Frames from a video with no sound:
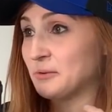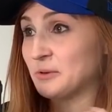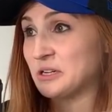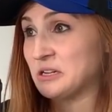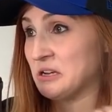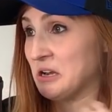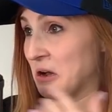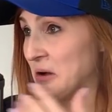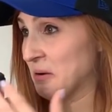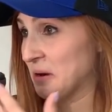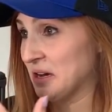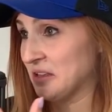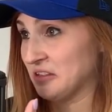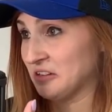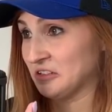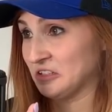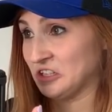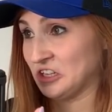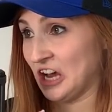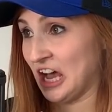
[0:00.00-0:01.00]
there were no
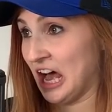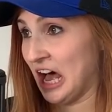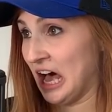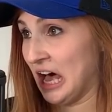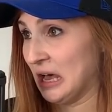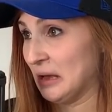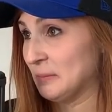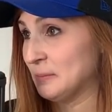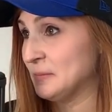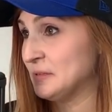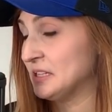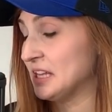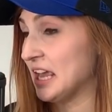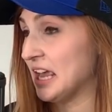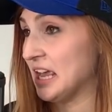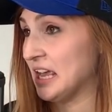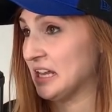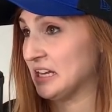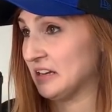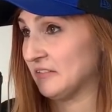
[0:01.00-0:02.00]
other jobs.
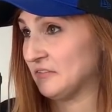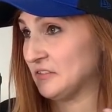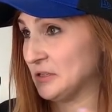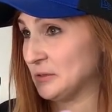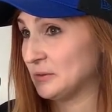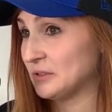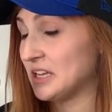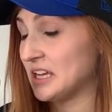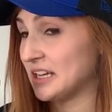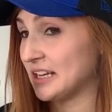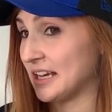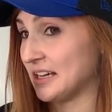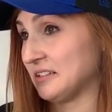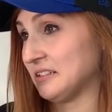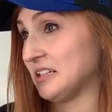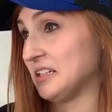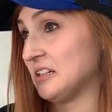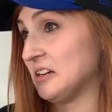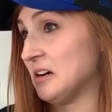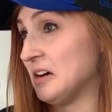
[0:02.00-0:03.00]
And if you late
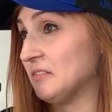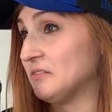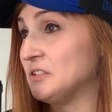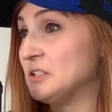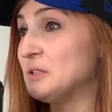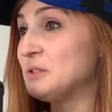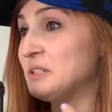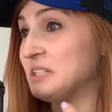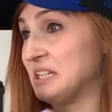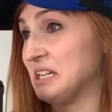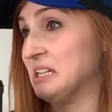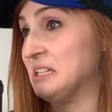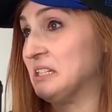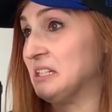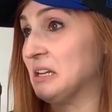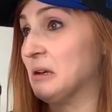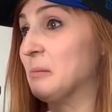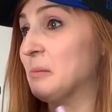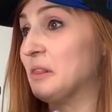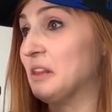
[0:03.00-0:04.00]
got laid off, you did
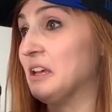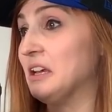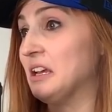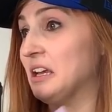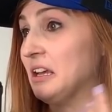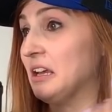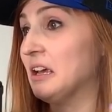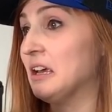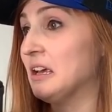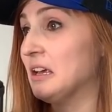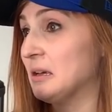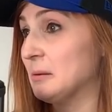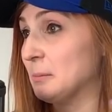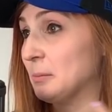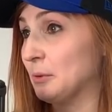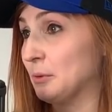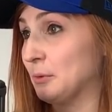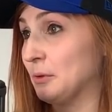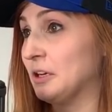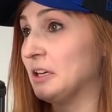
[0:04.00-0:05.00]
something
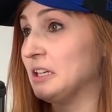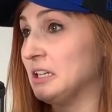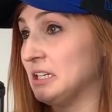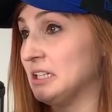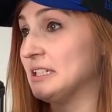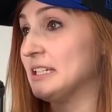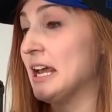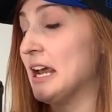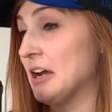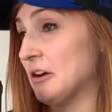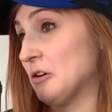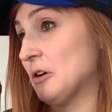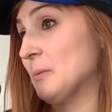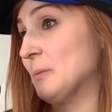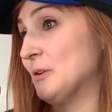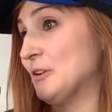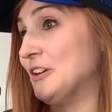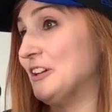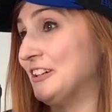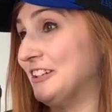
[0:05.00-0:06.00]
pretty
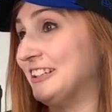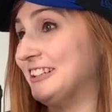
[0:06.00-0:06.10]
terrible.